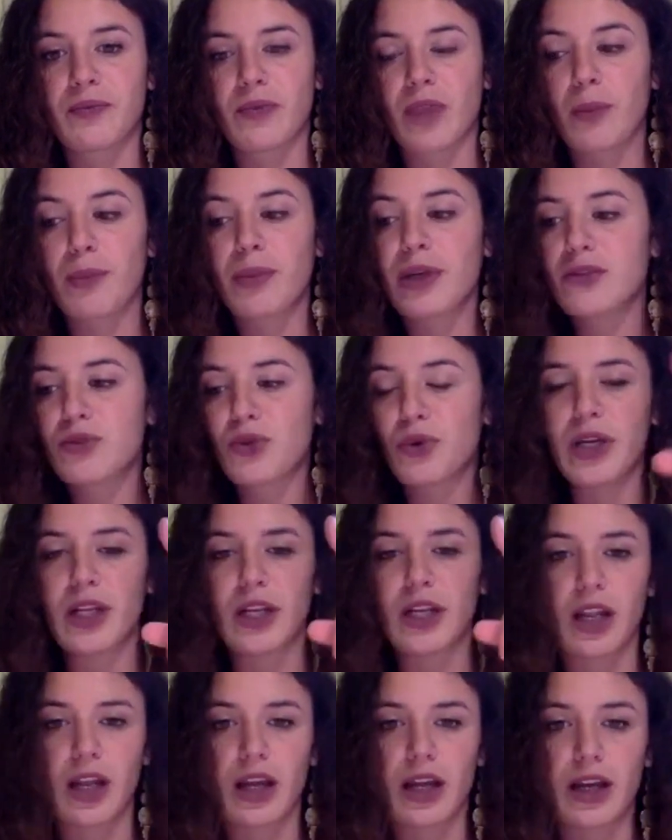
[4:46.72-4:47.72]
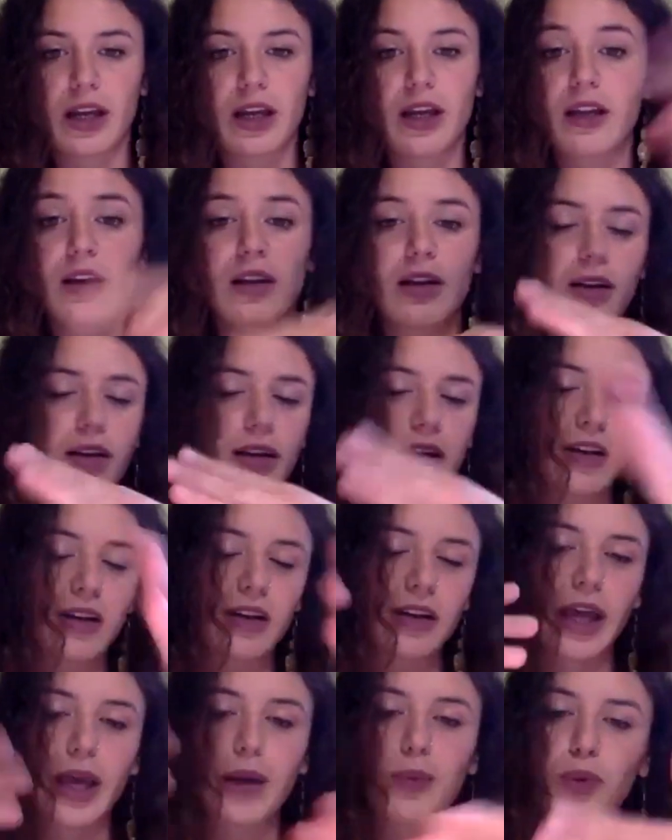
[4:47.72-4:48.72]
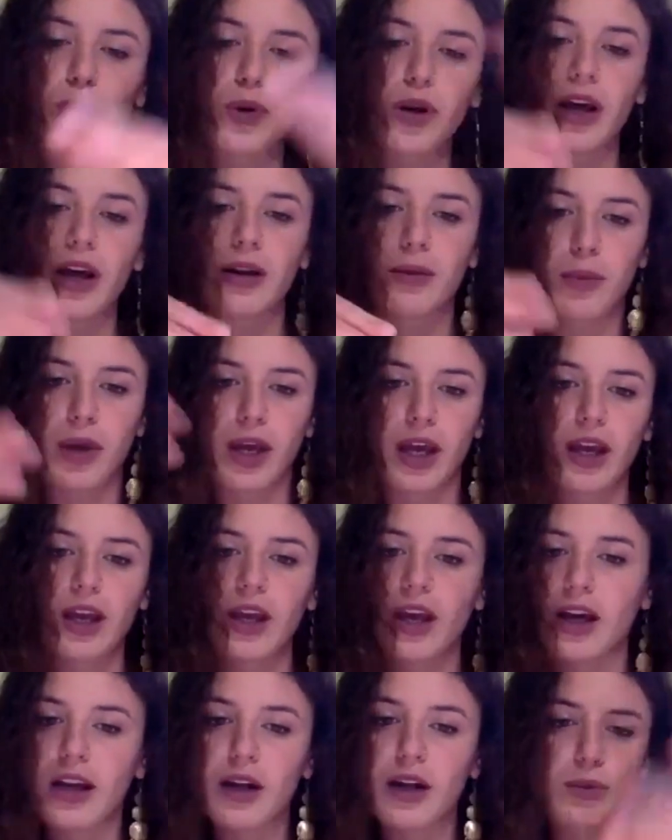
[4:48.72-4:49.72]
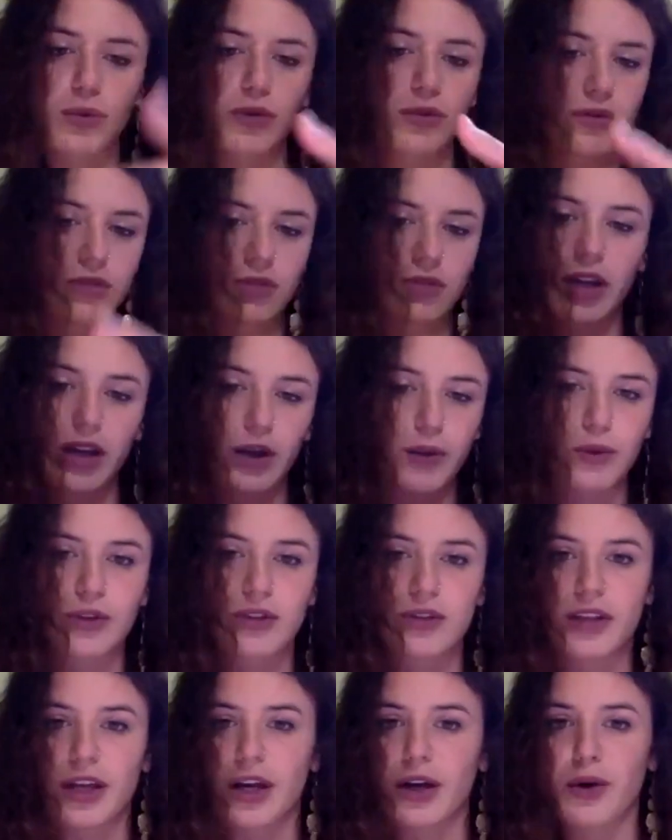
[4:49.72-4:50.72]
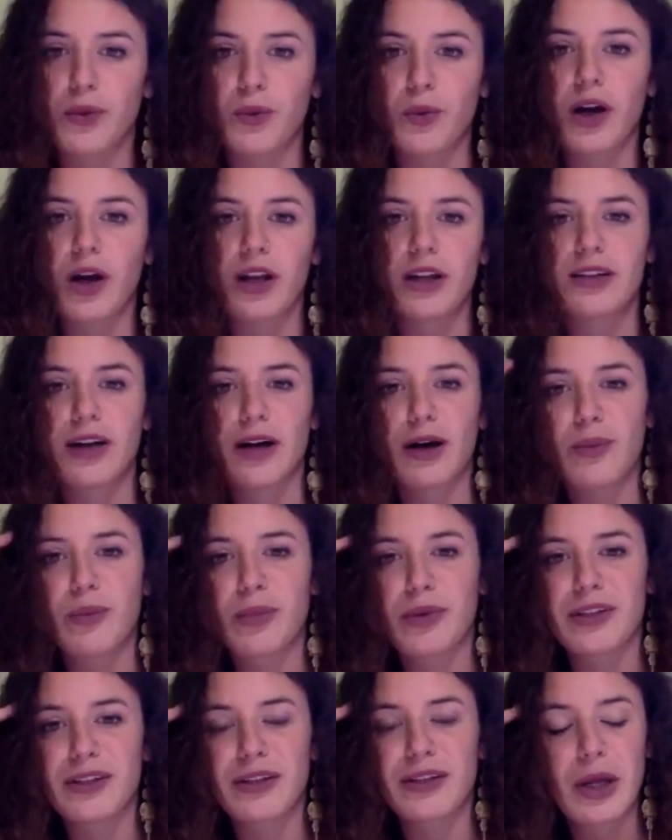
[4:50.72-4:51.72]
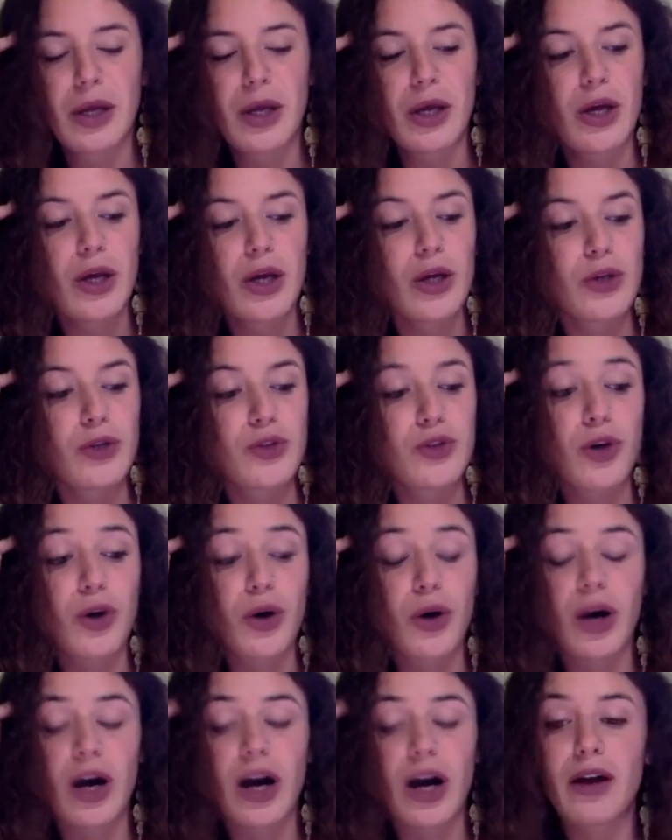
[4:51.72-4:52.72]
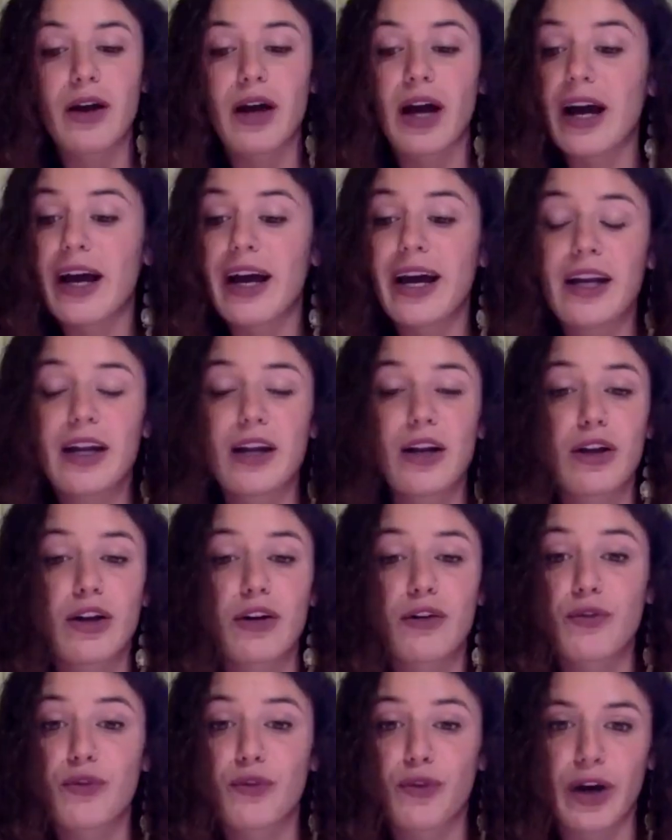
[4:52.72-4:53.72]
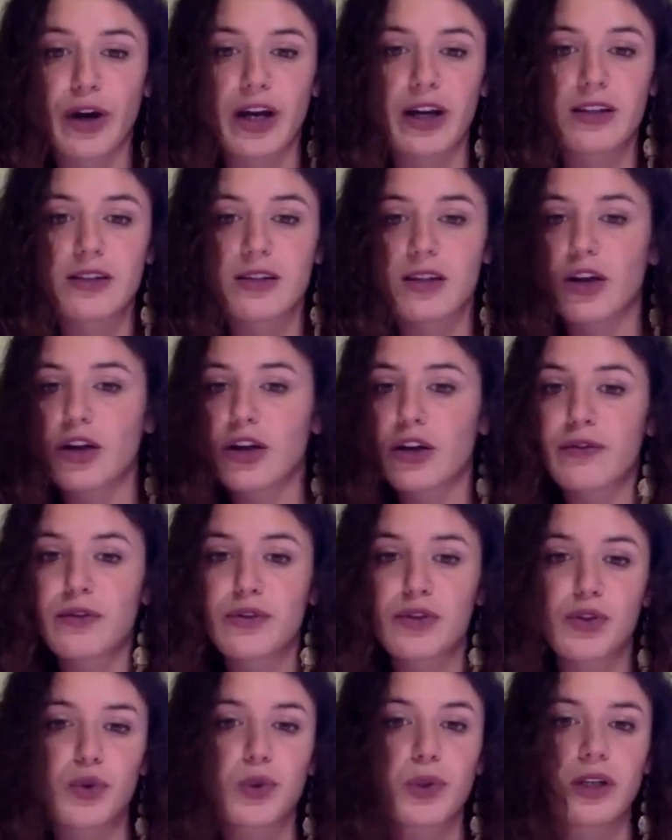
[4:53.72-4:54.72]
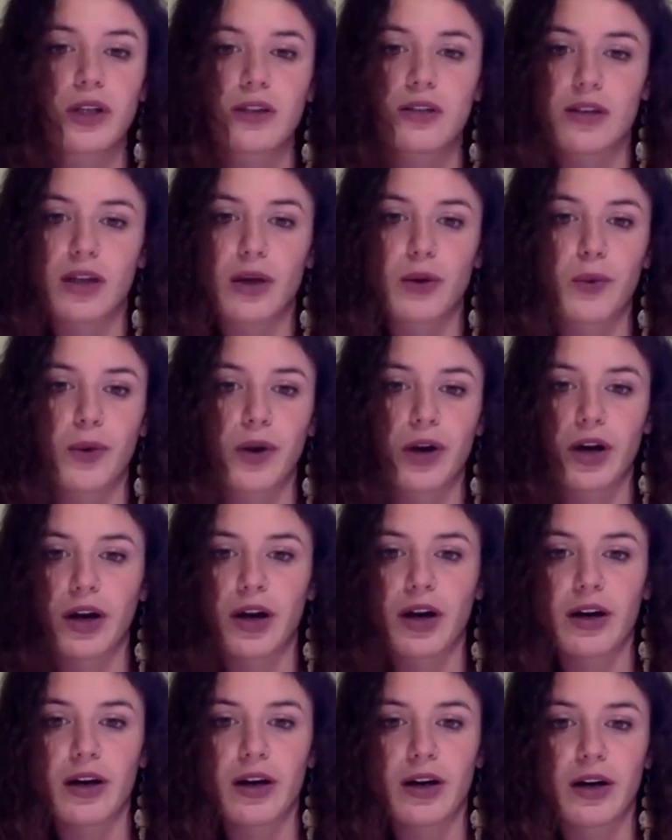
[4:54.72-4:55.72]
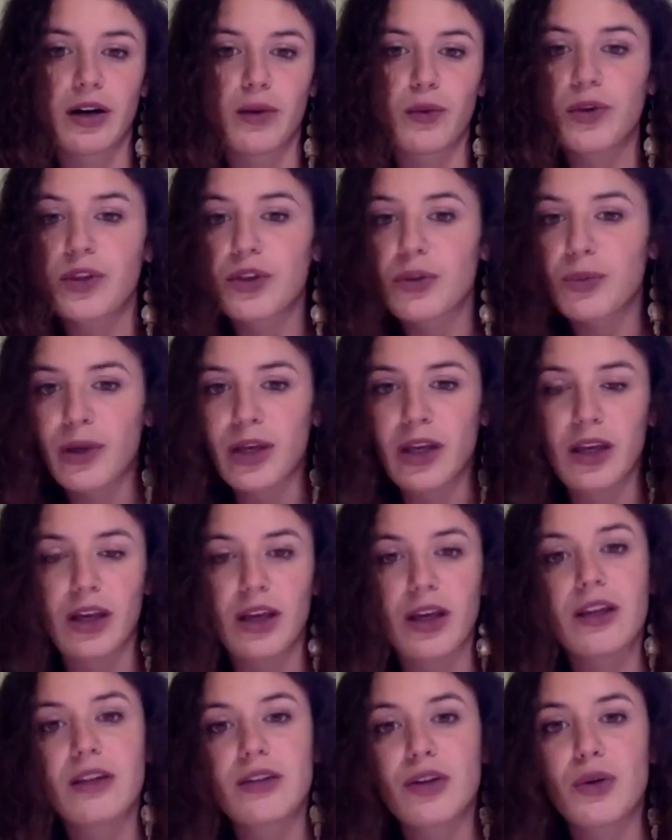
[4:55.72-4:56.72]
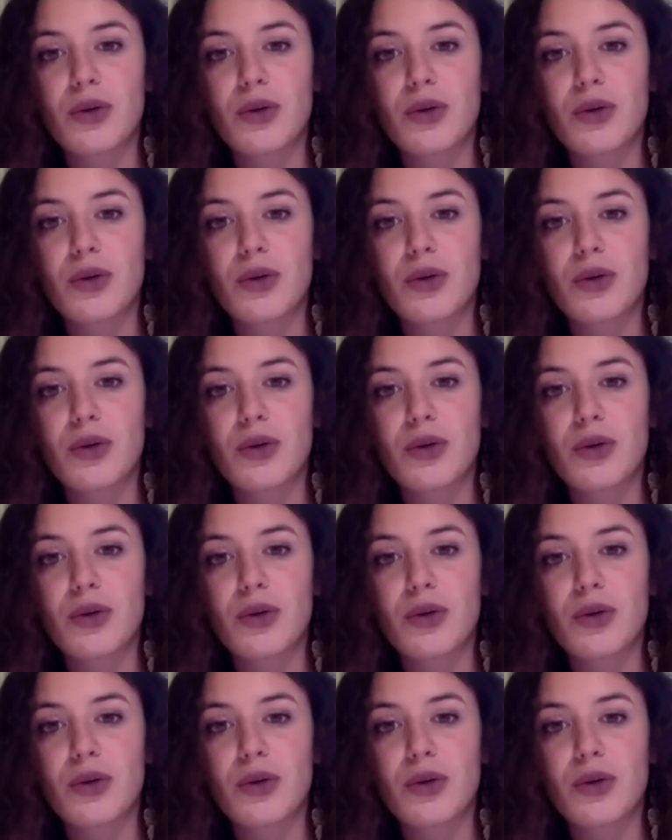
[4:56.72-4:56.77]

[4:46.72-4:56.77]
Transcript: between in April and May, and I was there while it happened. So I had a lot of friends, a lot of students that were with me in the